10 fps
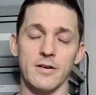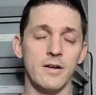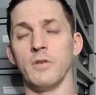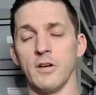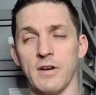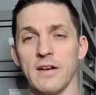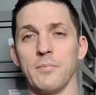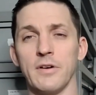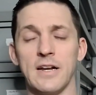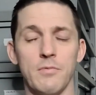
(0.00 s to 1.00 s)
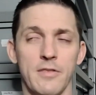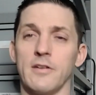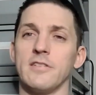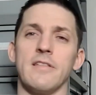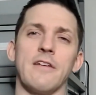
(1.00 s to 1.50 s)
When you're ready to breed, whether
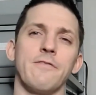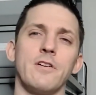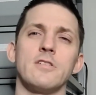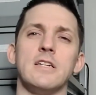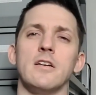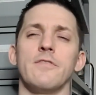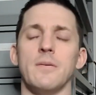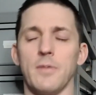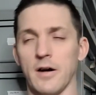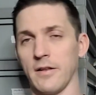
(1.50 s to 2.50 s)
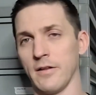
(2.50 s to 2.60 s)
it's in that first year if you bought